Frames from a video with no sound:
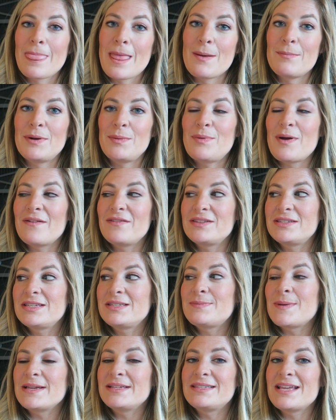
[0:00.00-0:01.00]
I'm gonna preface
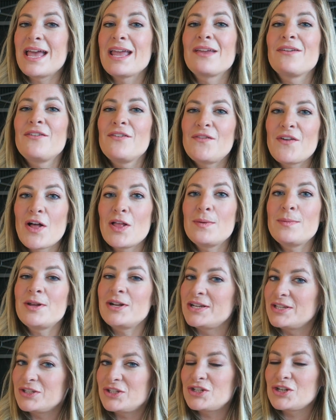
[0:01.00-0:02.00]
this by saying if you follow me
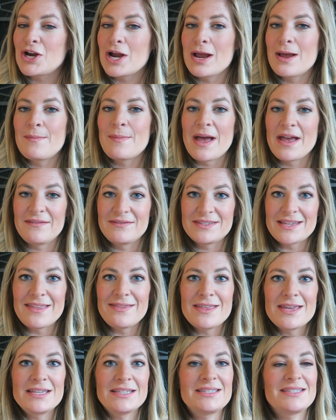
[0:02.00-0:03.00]
on Instagram, I've
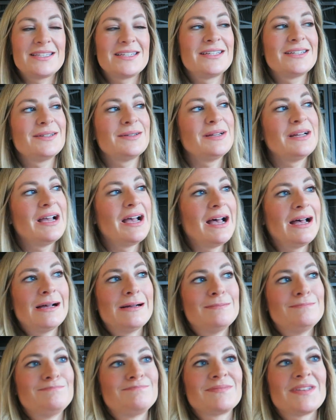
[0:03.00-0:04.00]
said this,
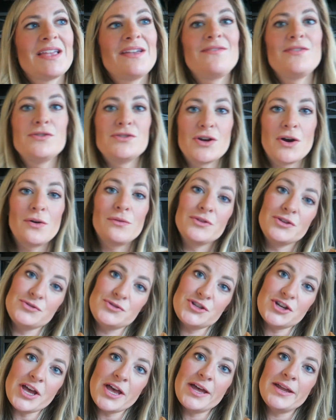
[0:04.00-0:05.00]
um, if you don't, you
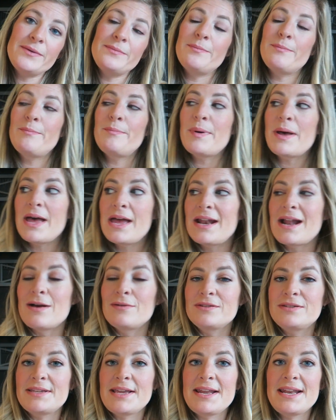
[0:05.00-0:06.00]
should but
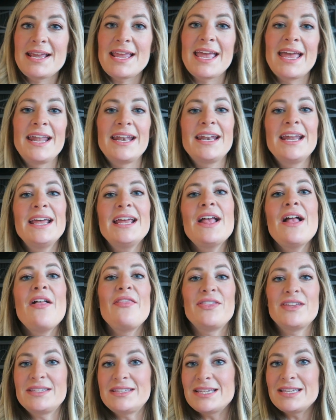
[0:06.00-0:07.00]
I'll say it again,
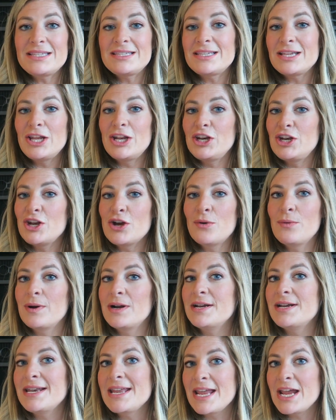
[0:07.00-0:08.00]
this is
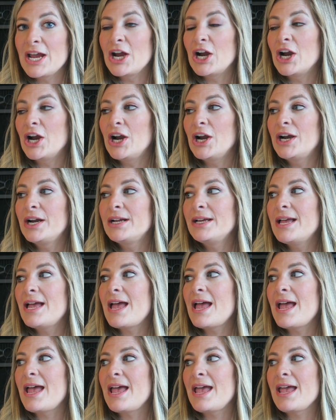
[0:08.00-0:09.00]
nowhere near
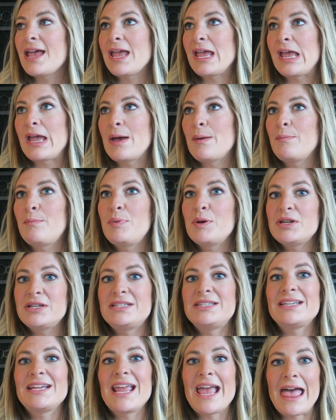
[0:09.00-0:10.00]
a
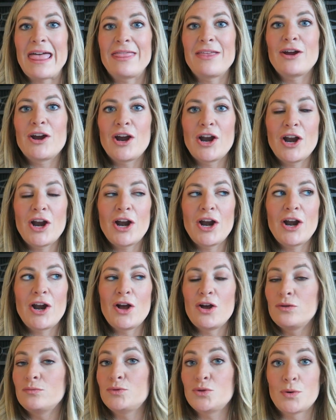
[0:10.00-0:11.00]
put together
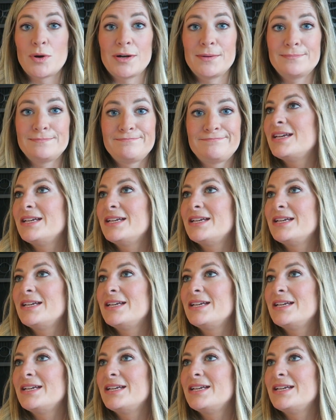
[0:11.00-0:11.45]
home tour.